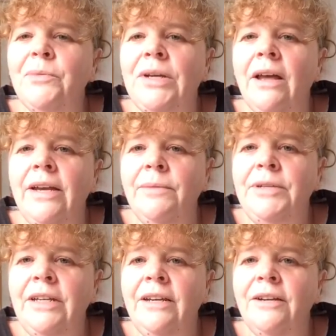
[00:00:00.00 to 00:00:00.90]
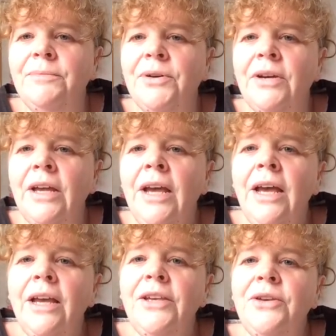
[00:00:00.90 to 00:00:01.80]
would like a particular book,
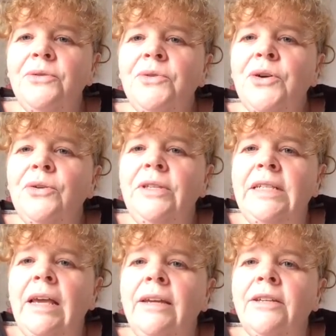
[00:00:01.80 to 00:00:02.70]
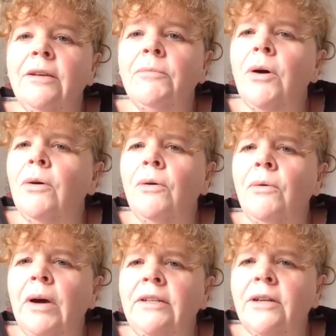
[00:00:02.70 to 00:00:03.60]
you could say to them,
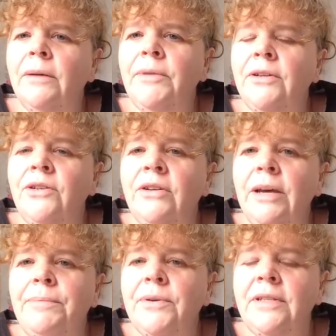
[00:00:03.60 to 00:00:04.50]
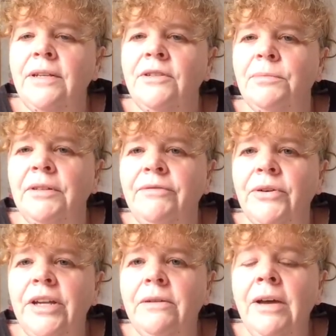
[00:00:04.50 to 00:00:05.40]
I'm not sure that book's suitable
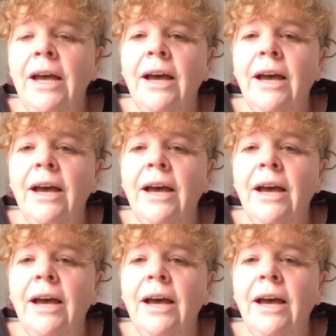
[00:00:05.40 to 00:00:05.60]
for you,